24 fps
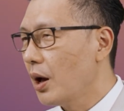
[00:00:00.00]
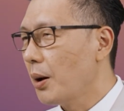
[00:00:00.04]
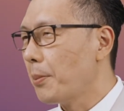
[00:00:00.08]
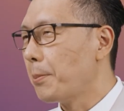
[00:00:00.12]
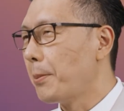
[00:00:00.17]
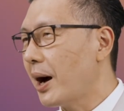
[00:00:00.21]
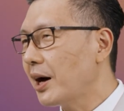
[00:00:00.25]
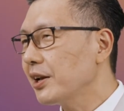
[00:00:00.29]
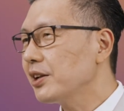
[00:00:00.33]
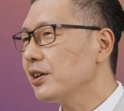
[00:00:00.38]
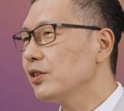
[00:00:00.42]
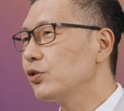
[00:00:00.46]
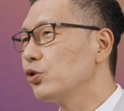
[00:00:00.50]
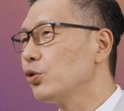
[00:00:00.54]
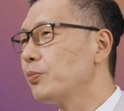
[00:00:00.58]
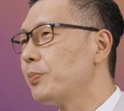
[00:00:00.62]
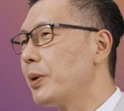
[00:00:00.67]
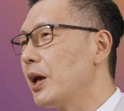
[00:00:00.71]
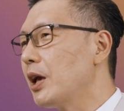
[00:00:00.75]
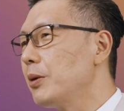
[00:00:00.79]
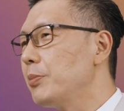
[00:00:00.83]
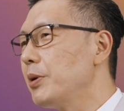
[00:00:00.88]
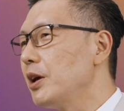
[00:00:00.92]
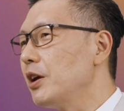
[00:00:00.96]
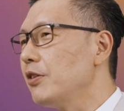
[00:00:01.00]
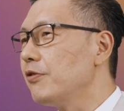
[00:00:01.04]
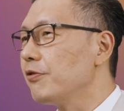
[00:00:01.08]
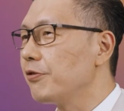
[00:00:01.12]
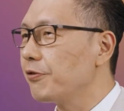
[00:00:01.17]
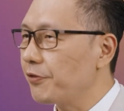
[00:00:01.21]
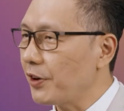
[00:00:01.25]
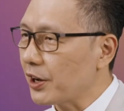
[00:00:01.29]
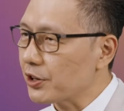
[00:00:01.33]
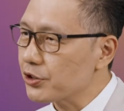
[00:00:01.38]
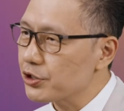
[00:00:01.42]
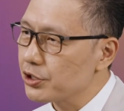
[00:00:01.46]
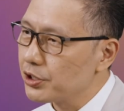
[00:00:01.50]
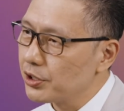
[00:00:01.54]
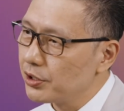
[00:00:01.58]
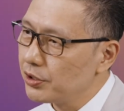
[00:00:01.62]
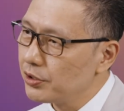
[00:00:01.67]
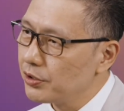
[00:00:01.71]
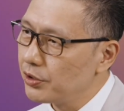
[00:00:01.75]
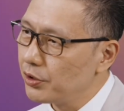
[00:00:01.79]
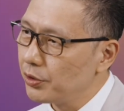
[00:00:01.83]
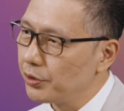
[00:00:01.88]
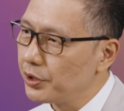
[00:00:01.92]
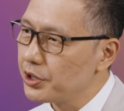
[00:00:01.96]
Mother-to-baby
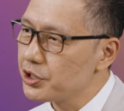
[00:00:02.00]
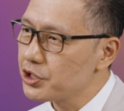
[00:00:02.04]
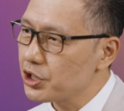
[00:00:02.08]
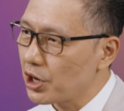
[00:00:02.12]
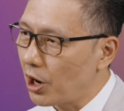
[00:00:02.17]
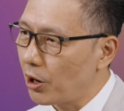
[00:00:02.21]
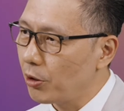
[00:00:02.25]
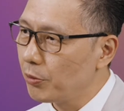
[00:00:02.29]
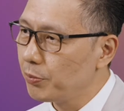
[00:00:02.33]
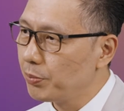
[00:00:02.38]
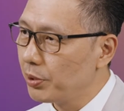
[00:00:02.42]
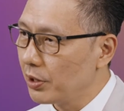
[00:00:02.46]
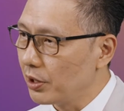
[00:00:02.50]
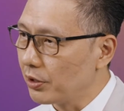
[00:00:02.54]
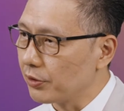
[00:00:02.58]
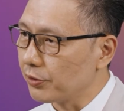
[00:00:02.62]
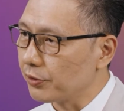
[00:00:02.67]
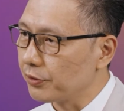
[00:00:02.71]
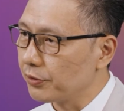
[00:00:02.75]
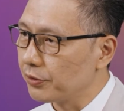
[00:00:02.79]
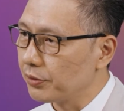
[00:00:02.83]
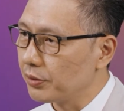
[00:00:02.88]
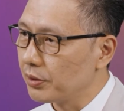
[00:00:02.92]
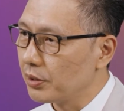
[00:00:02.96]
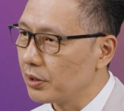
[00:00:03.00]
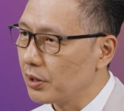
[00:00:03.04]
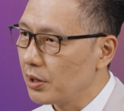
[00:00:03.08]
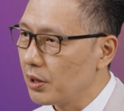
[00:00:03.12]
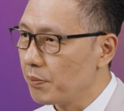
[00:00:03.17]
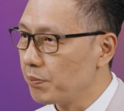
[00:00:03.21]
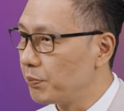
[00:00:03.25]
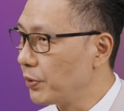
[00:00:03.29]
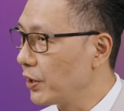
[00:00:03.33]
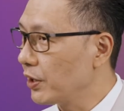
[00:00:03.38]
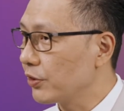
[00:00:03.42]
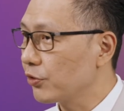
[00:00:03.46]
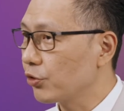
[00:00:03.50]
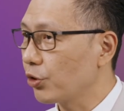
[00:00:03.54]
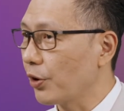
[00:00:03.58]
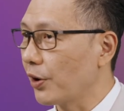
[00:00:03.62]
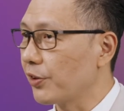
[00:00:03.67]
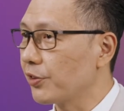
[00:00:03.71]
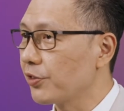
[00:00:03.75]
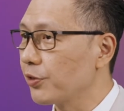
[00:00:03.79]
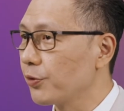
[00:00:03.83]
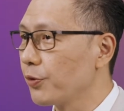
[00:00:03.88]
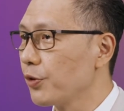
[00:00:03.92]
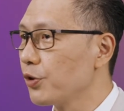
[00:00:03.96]
infection during childbirth, blood
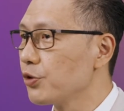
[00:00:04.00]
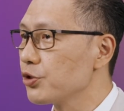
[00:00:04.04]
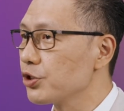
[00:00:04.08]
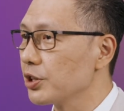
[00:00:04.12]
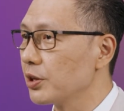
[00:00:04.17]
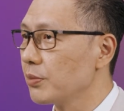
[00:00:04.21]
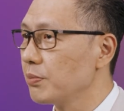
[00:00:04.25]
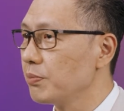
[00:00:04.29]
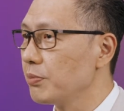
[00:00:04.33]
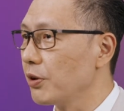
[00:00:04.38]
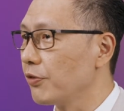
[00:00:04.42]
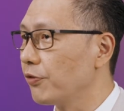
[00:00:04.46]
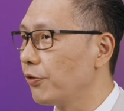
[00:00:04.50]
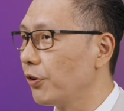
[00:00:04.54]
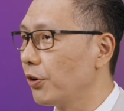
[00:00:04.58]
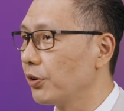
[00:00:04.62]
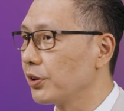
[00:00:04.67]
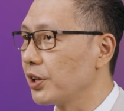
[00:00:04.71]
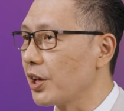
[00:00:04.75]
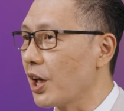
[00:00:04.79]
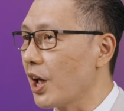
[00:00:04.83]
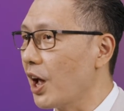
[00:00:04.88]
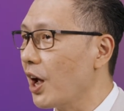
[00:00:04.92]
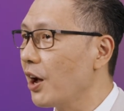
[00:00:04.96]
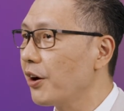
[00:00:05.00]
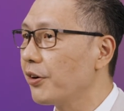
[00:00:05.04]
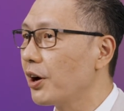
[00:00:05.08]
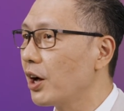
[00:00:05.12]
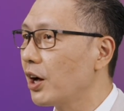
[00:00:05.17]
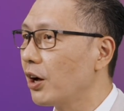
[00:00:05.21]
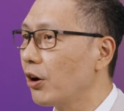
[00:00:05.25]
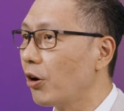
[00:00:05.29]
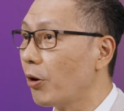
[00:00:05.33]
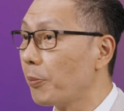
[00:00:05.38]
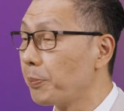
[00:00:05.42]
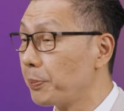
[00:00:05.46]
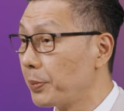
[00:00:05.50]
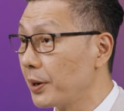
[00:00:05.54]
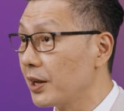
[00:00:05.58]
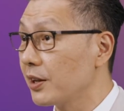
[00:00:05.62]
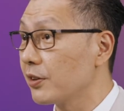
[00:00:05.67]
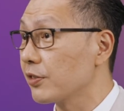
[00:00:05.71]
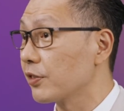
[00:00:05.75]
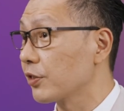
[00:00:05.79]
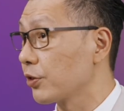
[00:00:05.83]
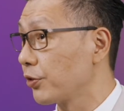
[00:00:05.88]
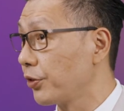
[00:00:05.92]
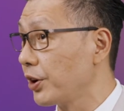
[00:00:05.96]
transfusion before the era of blood
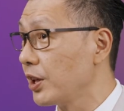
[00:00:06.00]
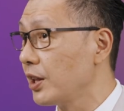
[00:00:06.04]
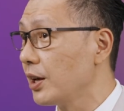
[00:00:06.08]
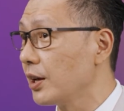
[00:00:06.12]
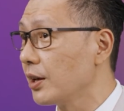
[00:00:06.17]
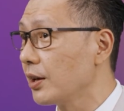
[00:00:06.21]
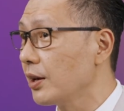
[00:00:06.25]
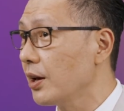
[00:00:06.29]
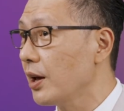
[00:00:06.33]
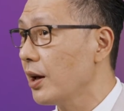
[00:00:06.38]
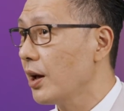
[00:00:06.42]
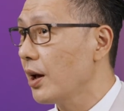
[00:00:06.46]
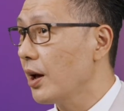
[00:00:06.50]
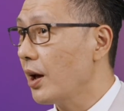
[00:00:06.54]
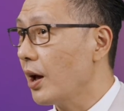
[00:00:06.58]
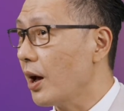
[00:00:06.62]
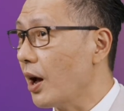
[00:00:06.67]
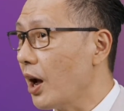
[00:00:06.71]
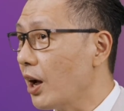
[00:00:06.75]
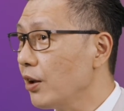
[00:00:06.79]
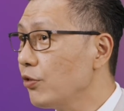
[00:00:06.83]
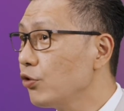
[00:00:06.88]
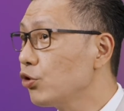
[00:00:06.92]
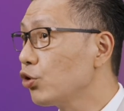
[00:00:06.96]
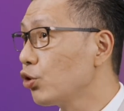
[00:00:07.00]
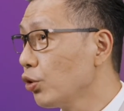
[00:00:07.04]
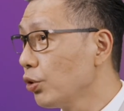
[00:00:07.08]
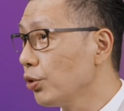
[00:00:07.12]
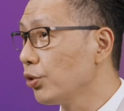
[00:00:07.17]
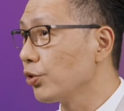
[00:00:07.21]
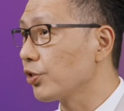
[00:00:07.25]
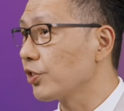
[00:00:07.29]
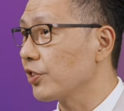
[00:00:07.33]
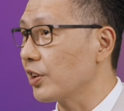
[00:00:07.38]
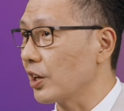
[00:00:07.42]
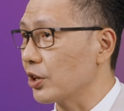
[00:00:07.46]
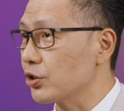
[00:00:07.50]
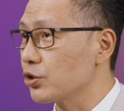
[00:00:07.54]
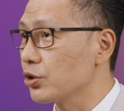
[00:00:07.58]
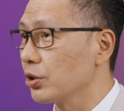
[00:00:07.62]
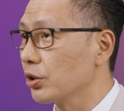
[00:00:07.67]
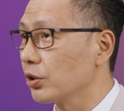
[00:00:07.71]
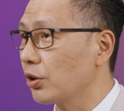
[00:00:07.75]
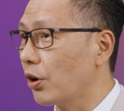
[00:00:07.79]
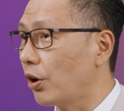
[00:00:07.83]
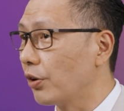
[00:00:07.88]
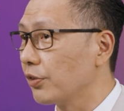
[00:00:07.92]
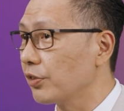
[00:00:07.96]
screening, and through sexual
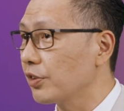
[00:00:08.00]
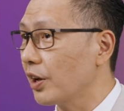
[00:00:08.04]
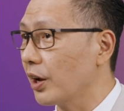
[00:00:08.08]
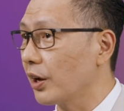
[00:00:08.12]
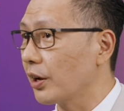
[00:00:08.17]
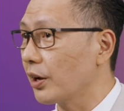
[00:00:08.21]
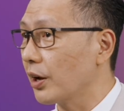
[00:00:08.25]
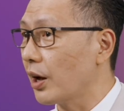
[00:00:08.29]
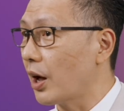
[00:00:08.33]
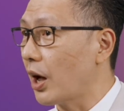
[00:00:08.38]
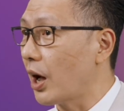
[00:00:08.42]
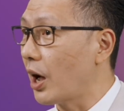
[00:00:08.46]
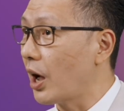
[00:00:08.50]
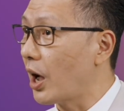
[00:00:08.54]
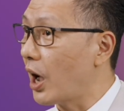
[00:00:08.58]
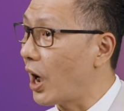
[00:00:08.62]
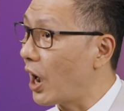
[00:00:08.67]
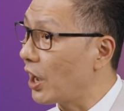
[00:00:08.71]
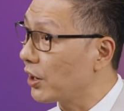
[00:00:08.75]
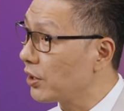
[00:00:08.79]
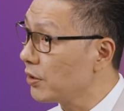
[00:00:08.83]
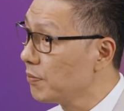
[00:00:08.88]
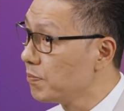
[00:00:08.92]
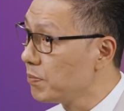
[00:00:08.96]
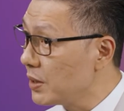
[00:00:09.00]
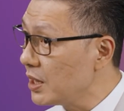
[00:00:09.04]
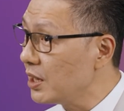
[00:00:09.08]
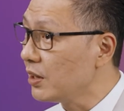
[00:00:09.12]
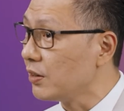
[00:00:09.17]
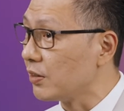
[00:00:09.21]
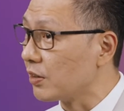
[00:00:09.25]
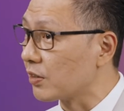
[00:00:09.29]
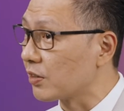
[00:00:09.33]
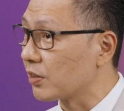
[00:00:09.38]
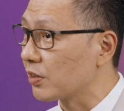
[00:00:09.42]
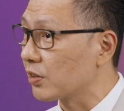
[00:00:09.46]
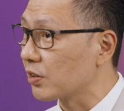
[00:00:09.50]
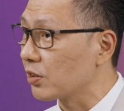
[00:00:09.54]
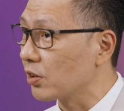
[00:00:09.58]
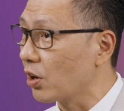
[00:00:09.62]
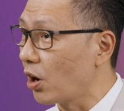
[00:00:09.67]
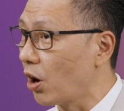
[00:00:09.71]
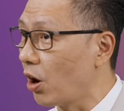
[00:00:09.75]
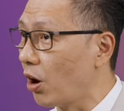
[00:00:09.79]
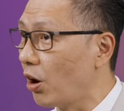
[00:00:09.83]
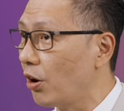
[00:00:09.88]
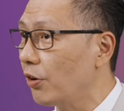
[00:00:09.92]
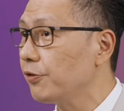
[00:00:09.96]
contact are other means
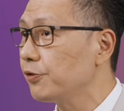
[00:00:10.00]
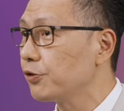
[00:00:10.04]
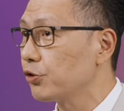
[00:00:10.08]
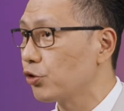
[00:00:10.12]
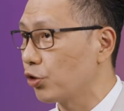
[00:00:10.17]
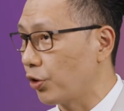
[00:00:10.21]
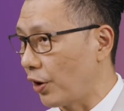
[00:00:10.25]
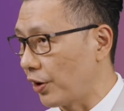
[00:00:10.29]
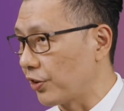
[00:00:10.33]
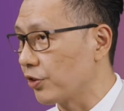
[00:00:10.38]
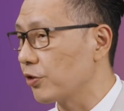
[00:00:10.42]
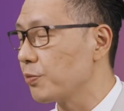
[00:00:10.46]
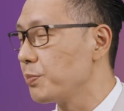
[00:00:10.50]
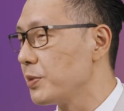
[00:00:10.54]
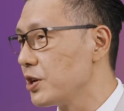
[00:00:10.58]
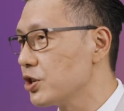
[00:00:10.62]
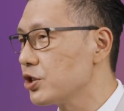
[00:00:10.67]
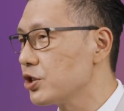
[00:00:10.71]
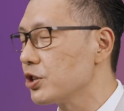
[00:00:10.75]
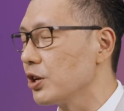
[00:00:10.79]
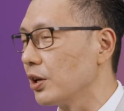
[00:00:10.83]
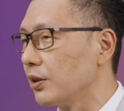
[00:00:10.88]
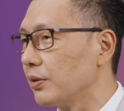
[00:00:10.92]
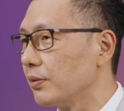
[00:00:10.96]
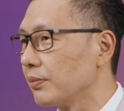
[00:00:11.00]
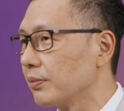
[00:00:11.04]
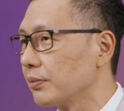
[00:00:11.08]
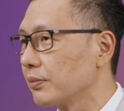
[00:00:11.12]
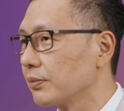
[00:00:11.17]
of transmission.